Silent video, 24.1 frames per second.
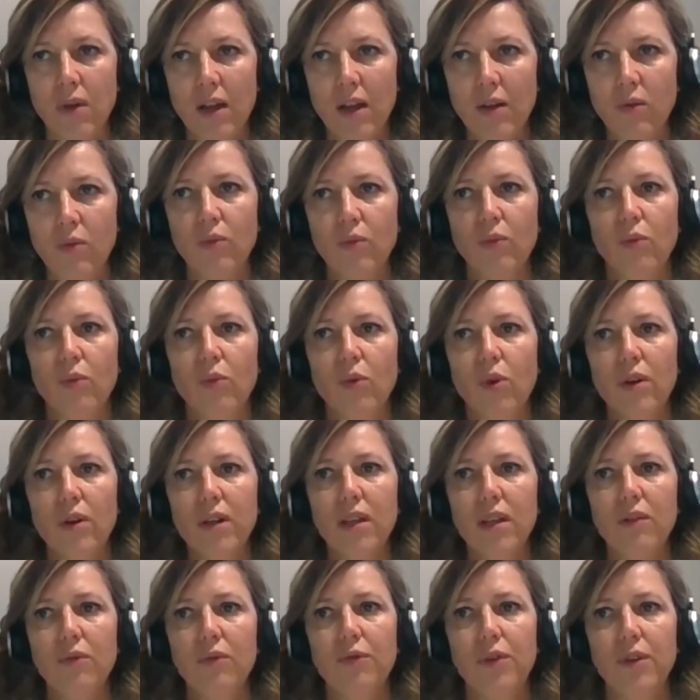When
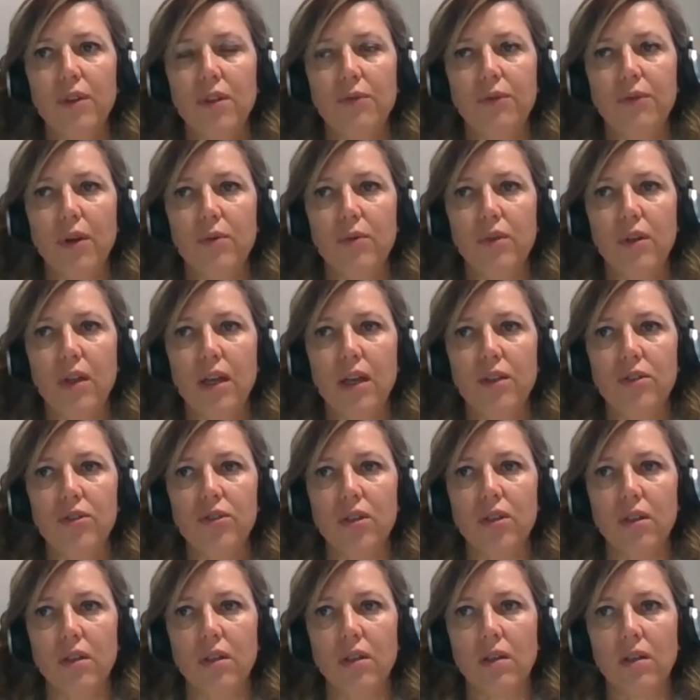working for the
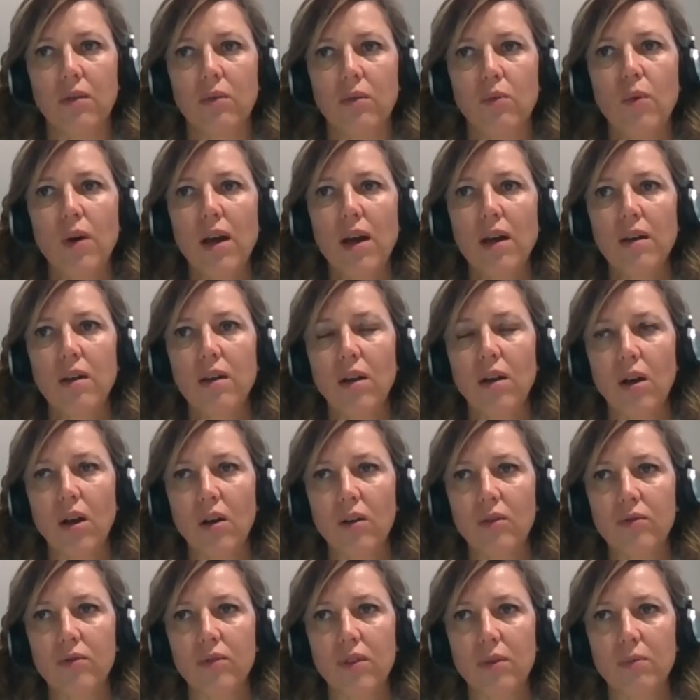foundation, one
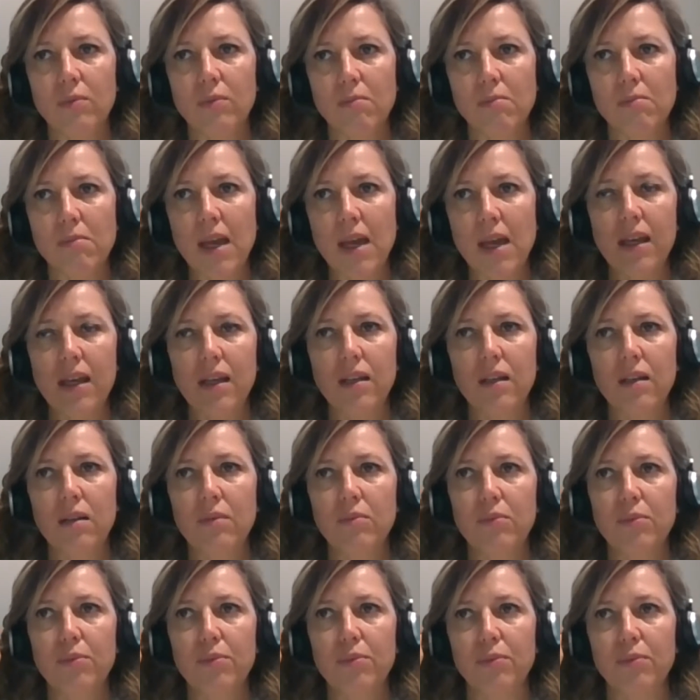of the main
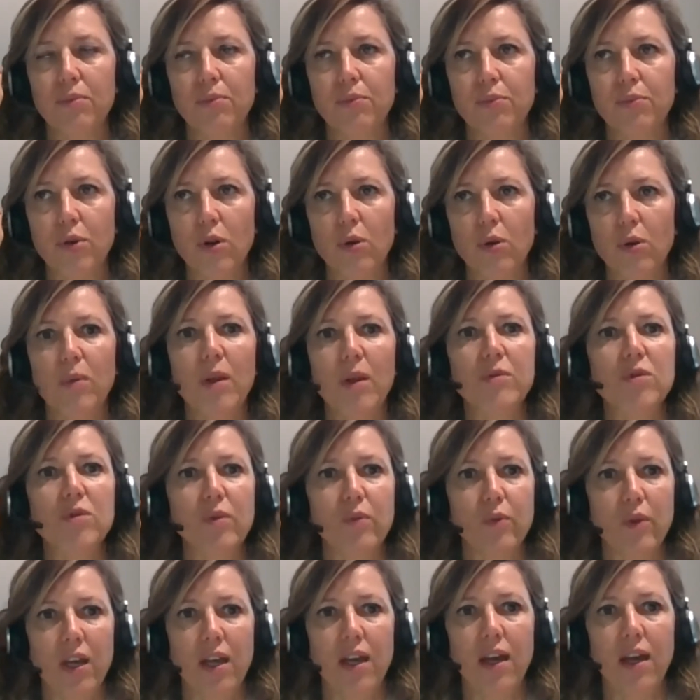problems
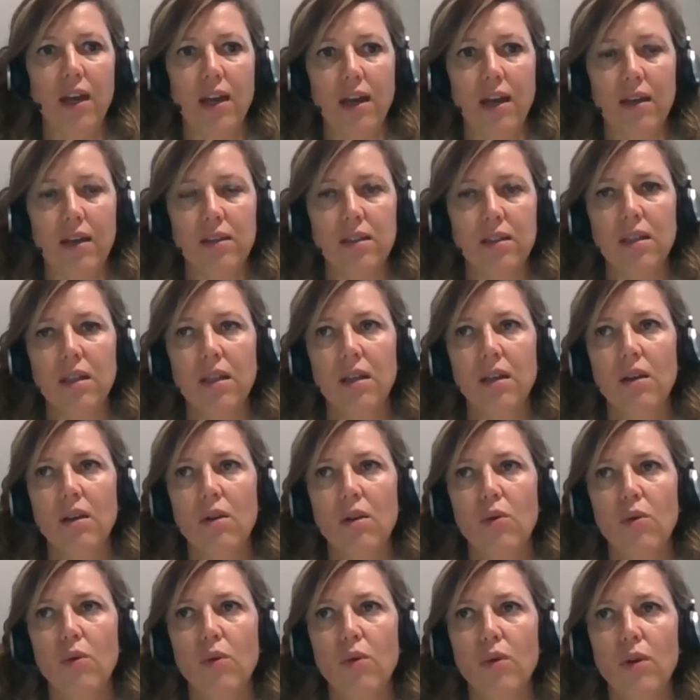we had
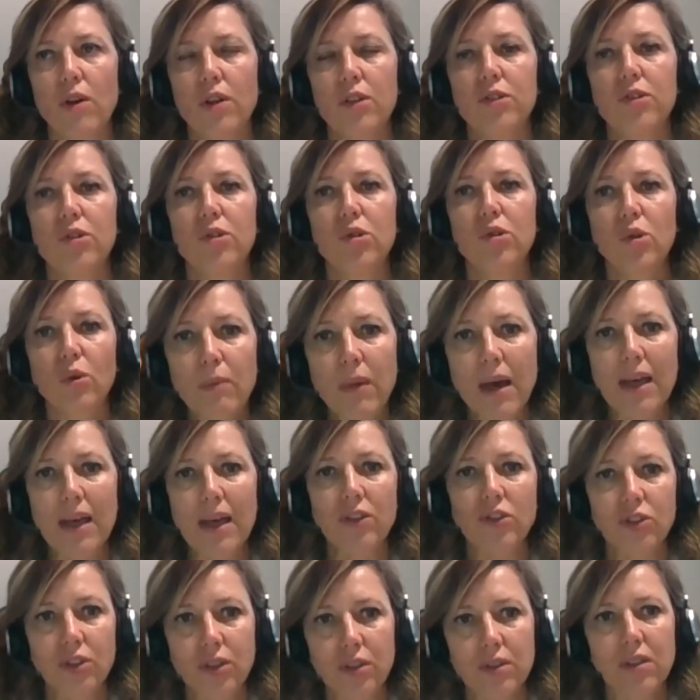was to
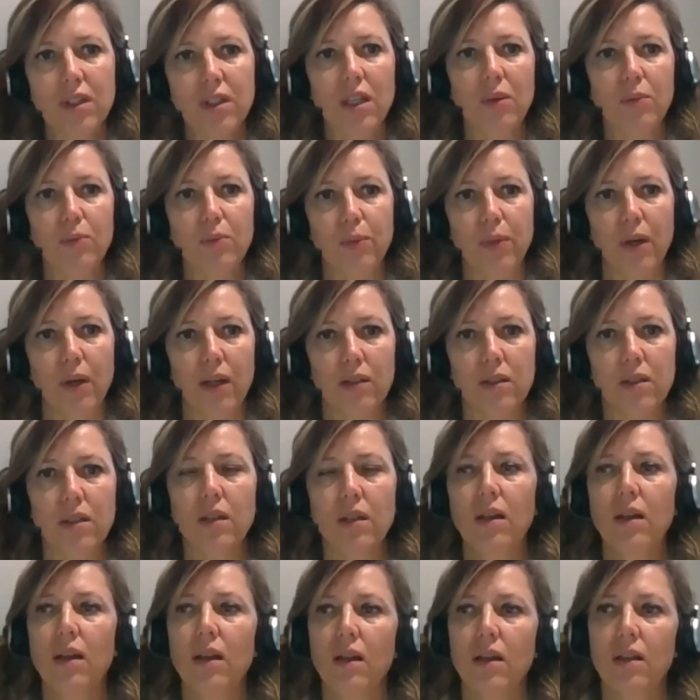measure the impact.
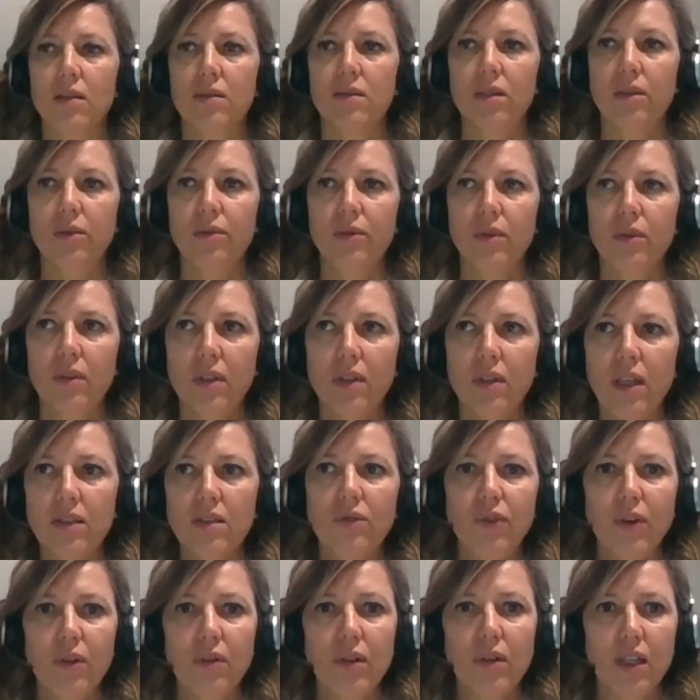So
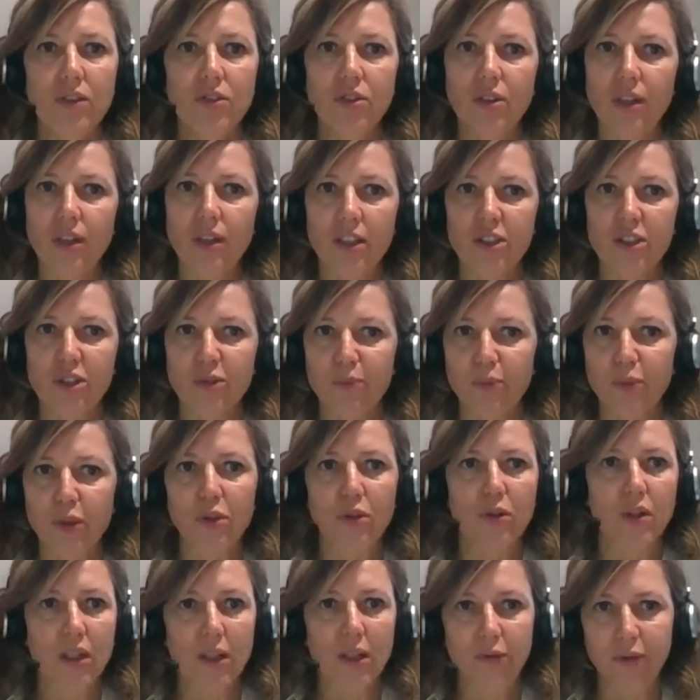Chiesi Foundation is
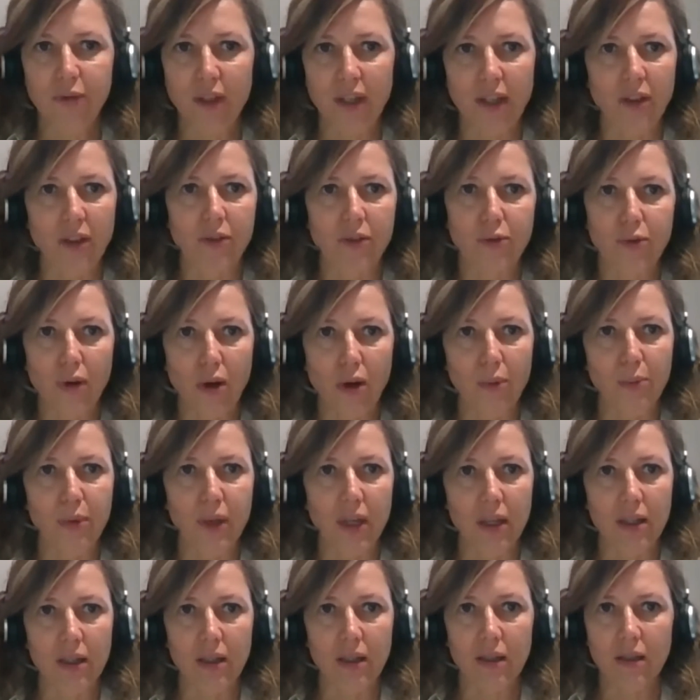purely
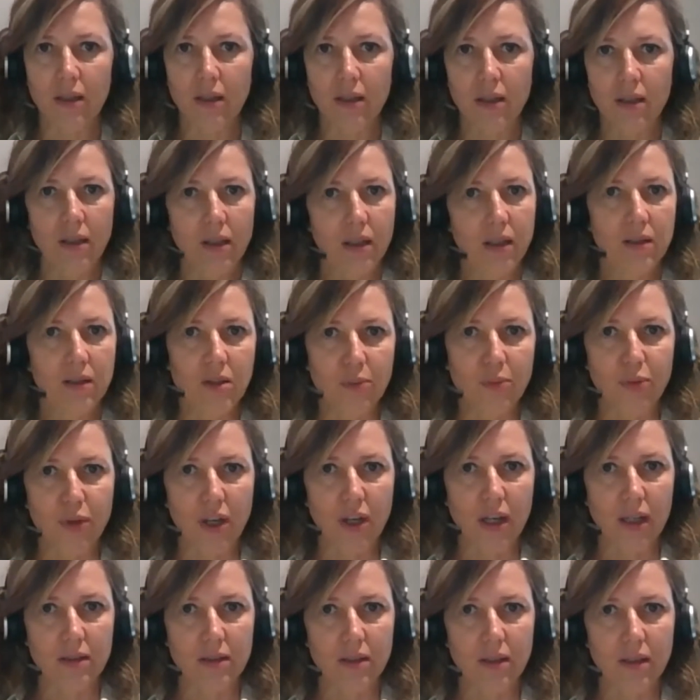philanthropic
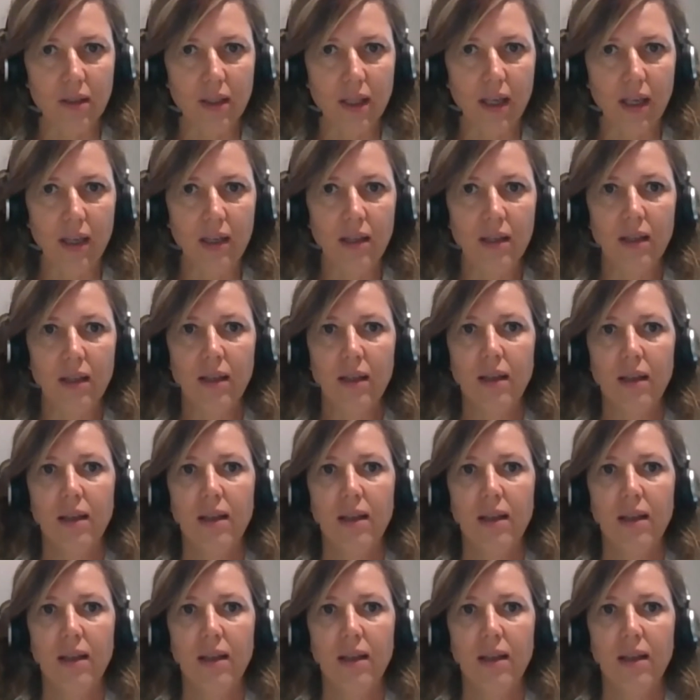enterprise, okay?